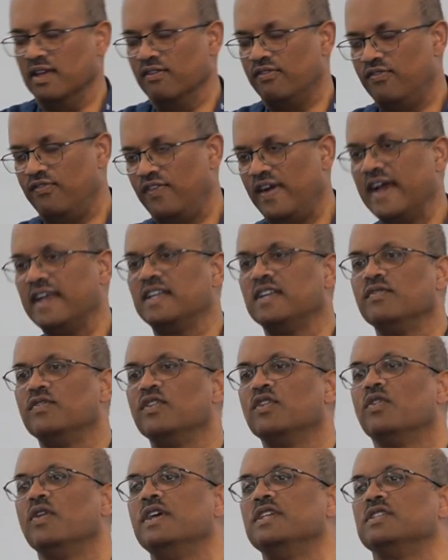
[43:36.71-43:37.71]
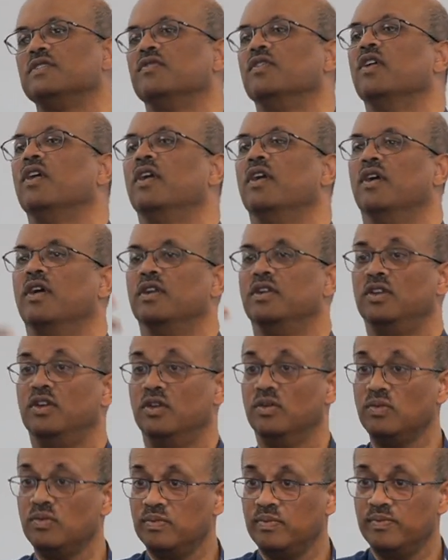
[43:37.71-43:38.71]
the effect of the grace of God on
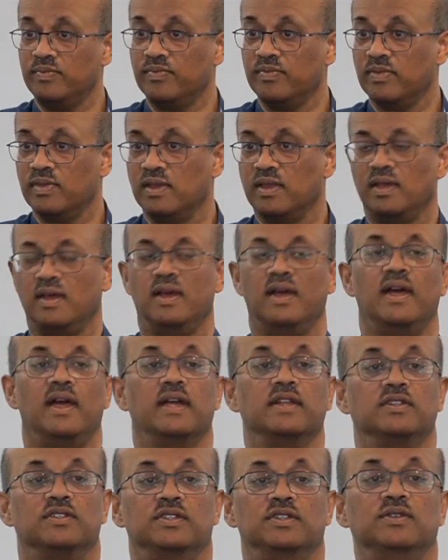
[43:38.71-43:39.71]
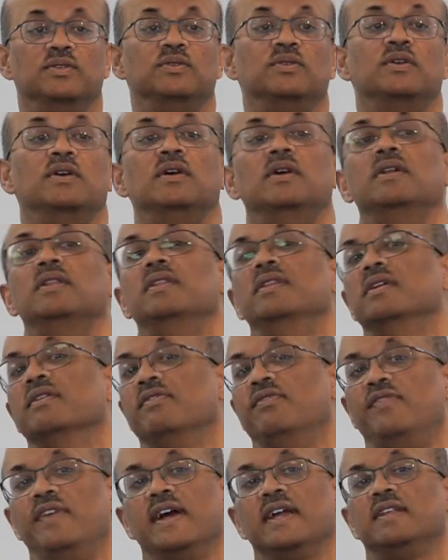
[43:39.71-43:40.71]
you, and two,
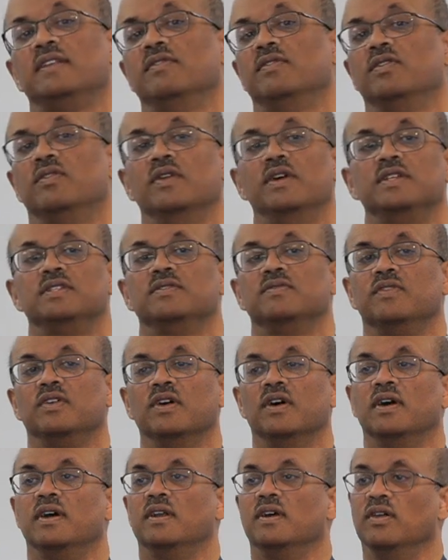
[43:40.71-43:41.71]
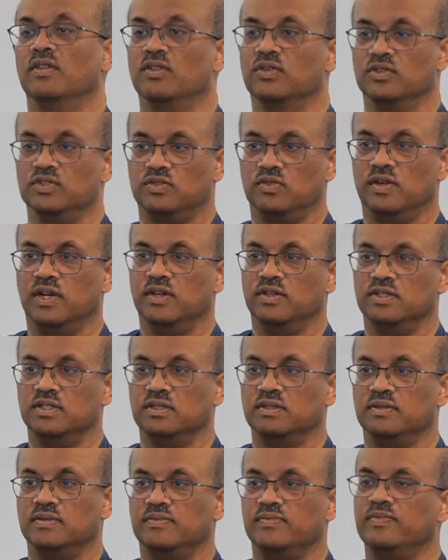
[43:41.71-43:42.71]
the effect of the grace of God on those around
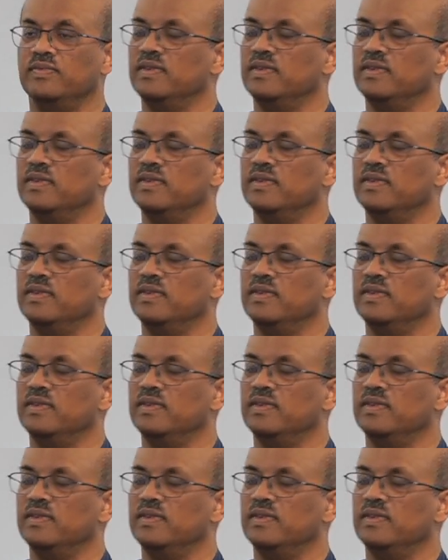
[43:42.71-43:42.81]
you.